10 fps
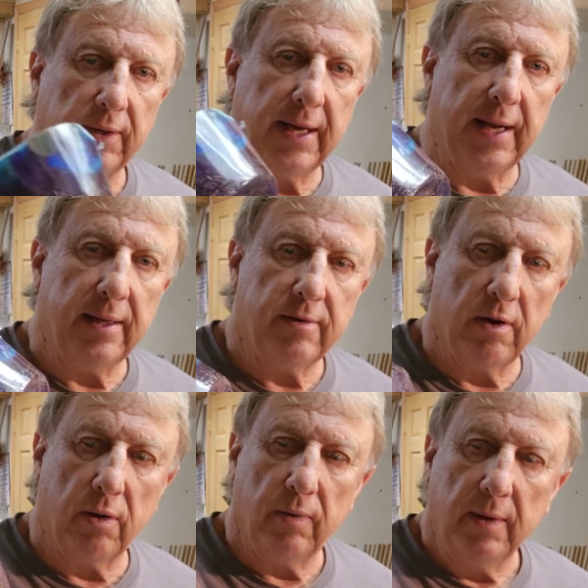Okay,
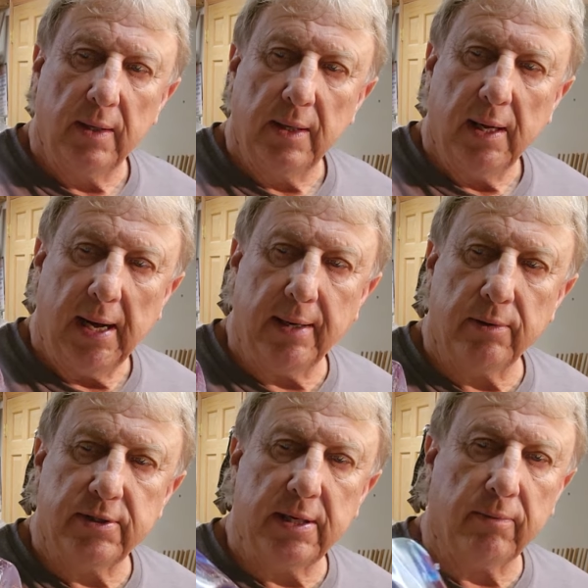so I
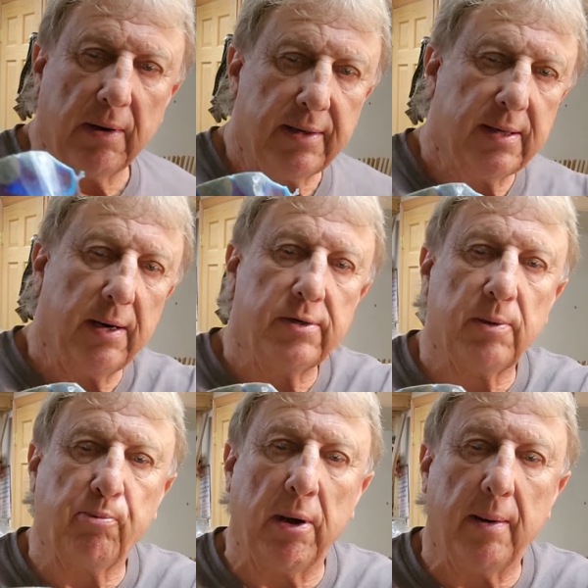don't see it. Right there is
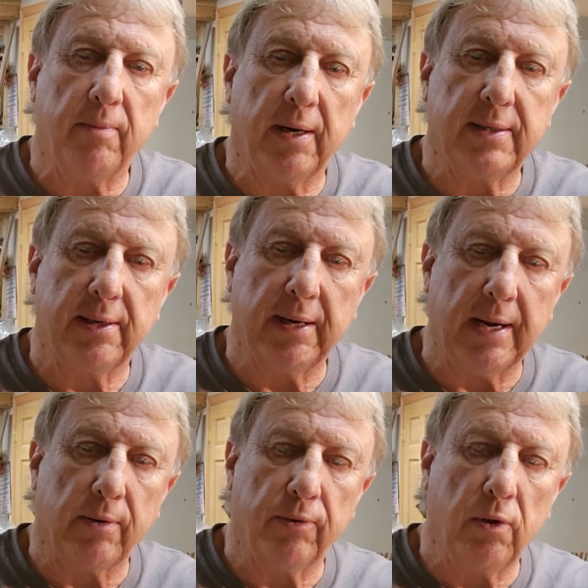a problem right there, and
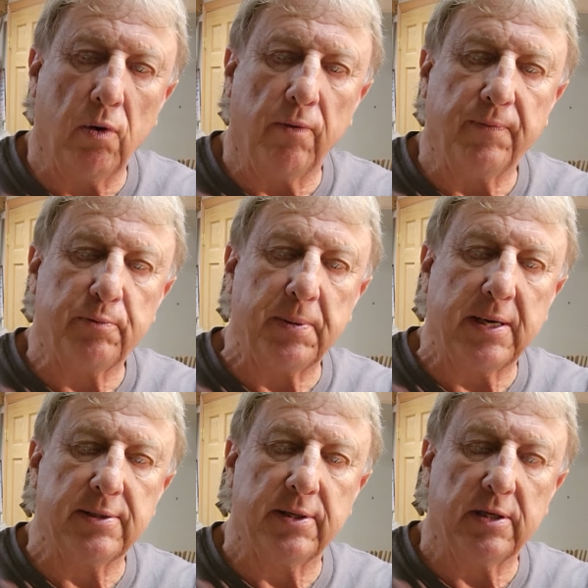I don't know if it's
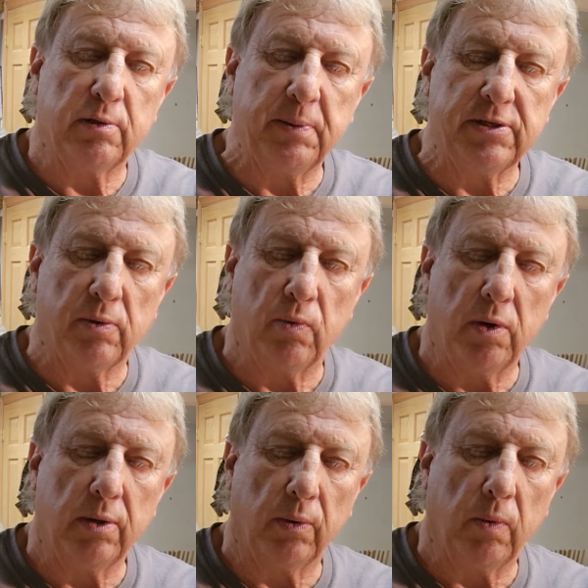because of this piece of
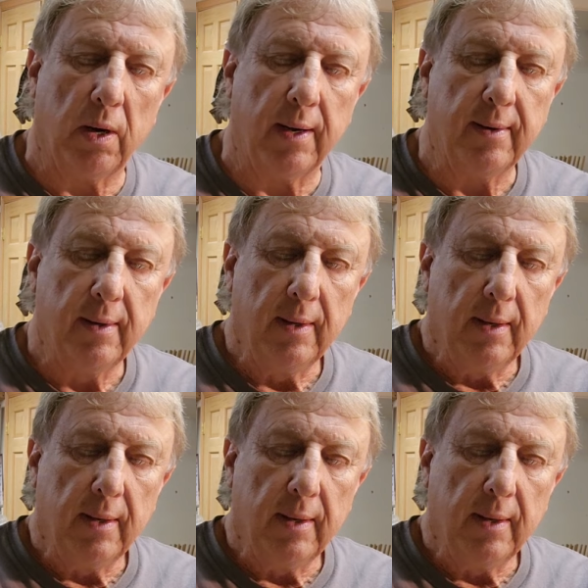wood or what.